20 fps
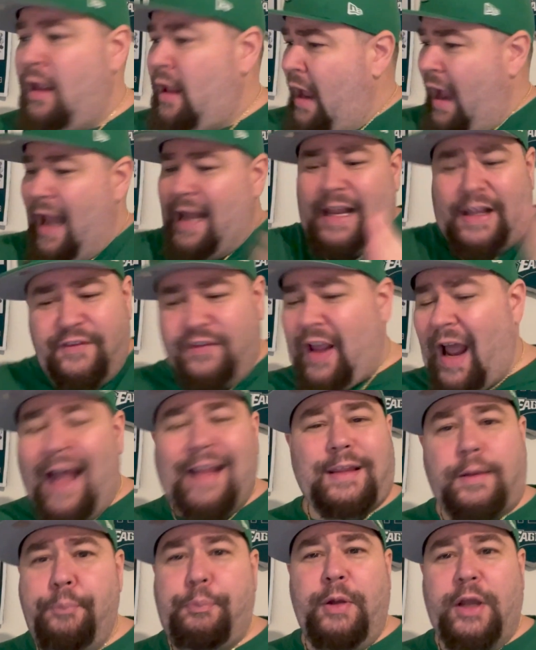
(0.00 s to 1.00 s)
And he's
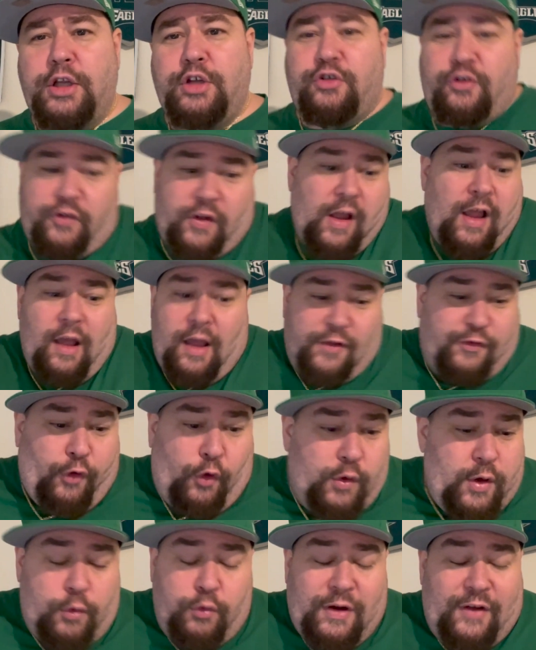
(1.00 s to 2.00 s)
got the pictures. It's the
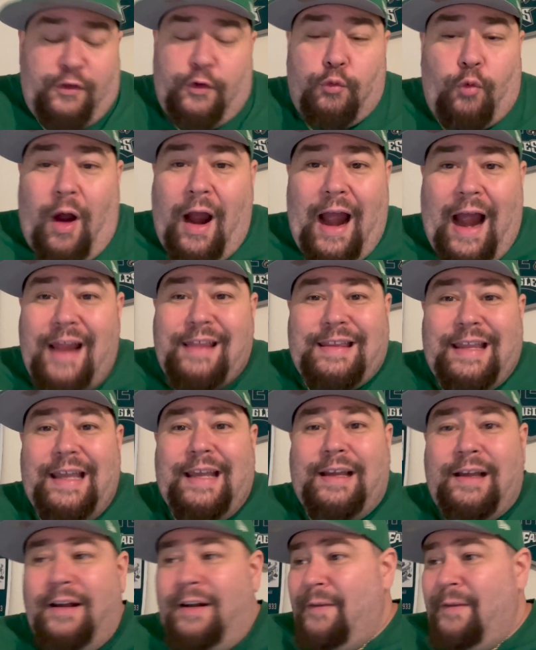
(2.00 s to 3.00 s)
only reason why I think,